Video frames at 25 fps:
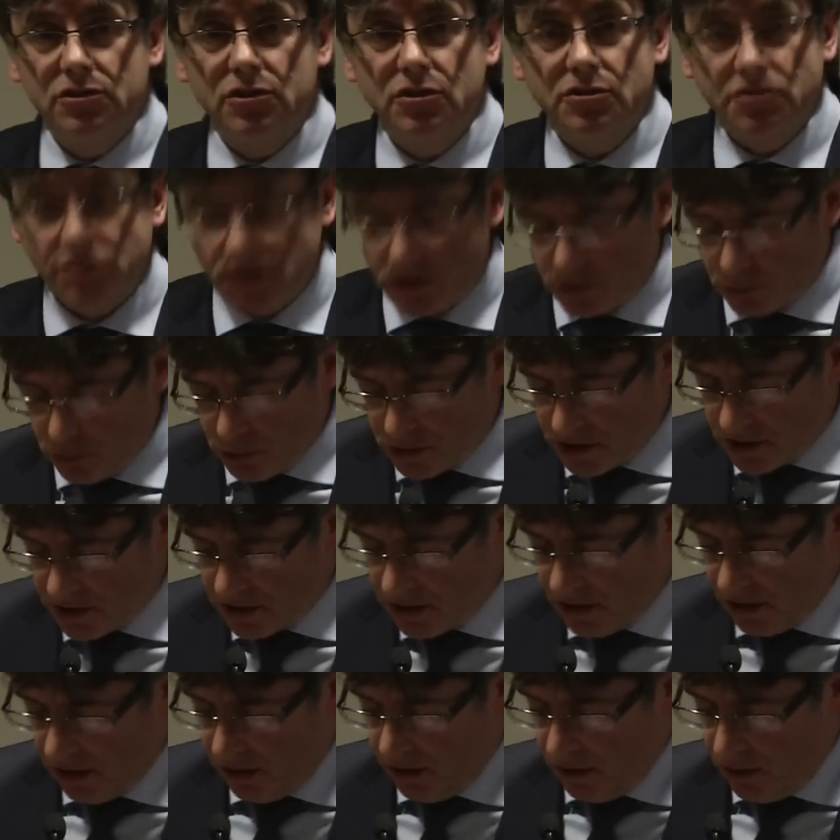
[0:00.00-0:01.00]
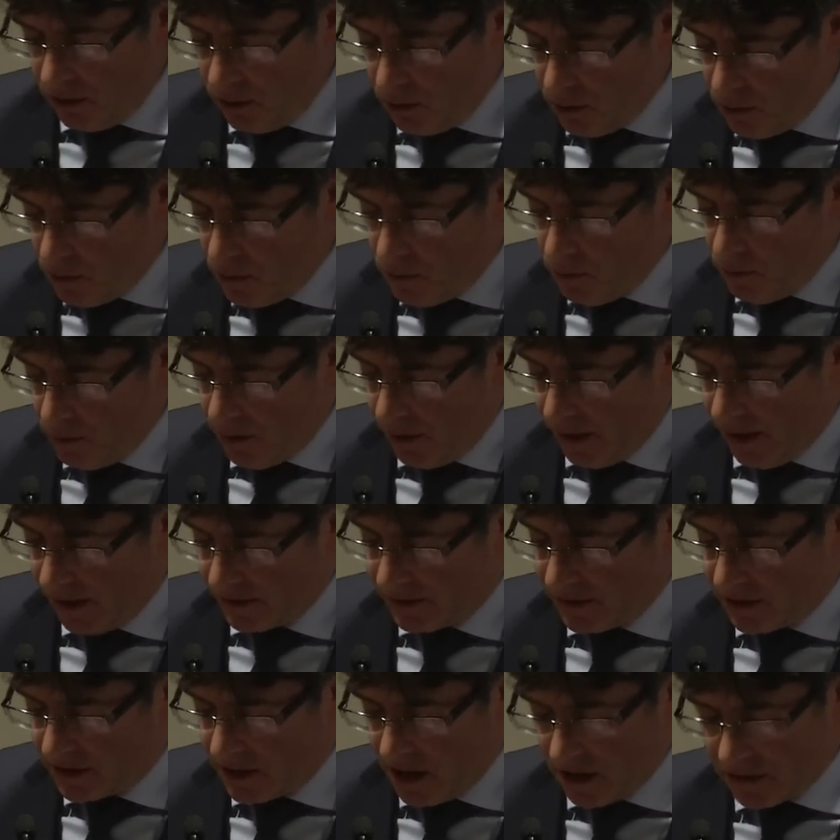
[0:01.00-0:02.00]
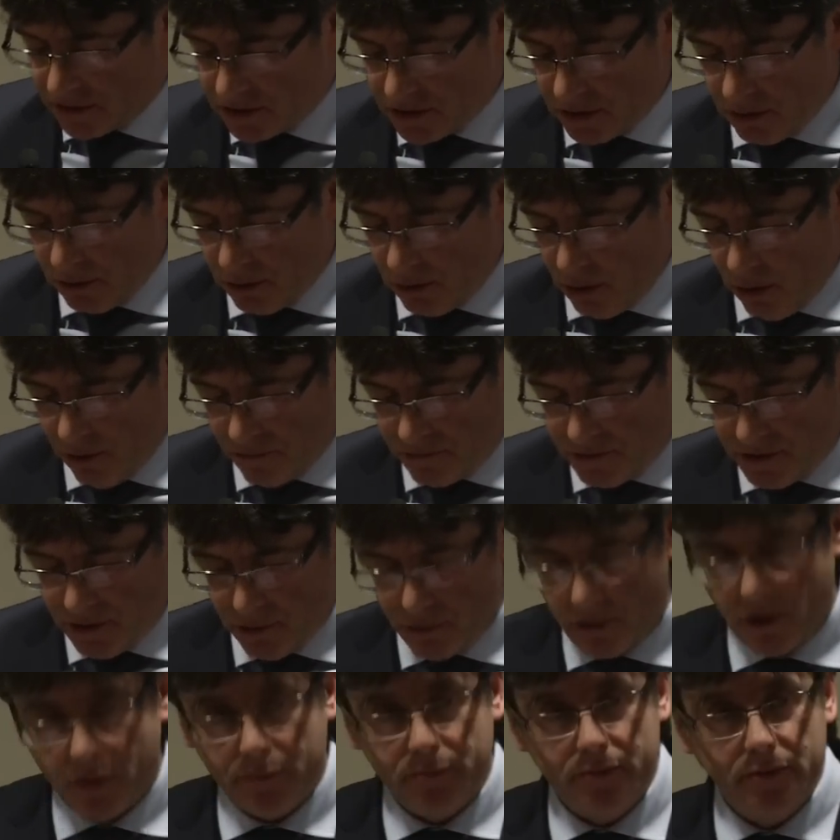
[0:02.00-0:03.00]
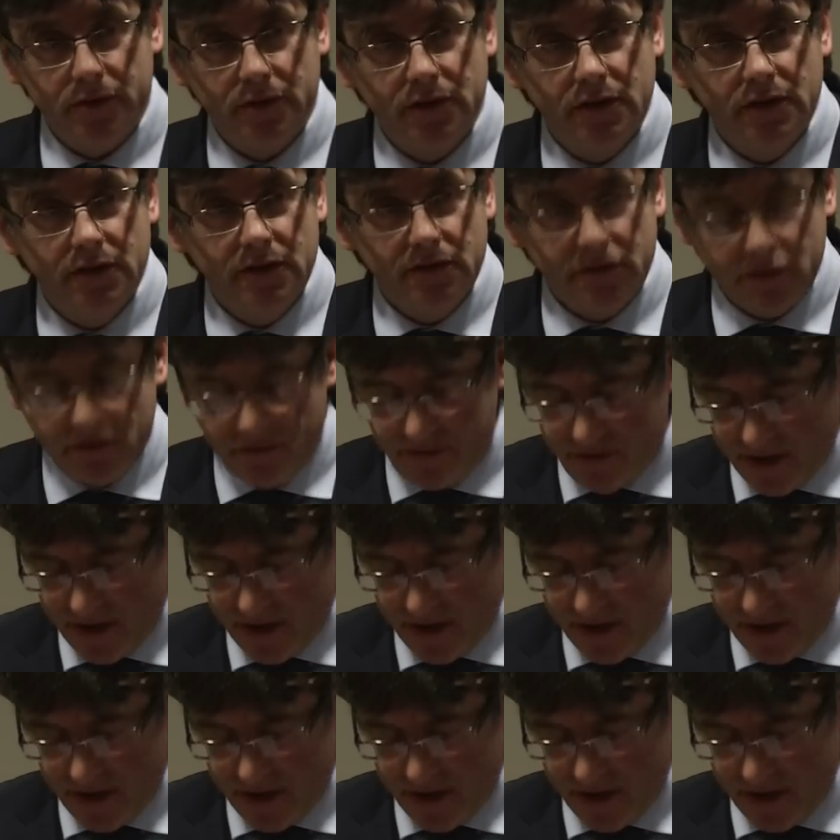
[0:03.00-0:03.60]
constitutional law at the Council of Europe, the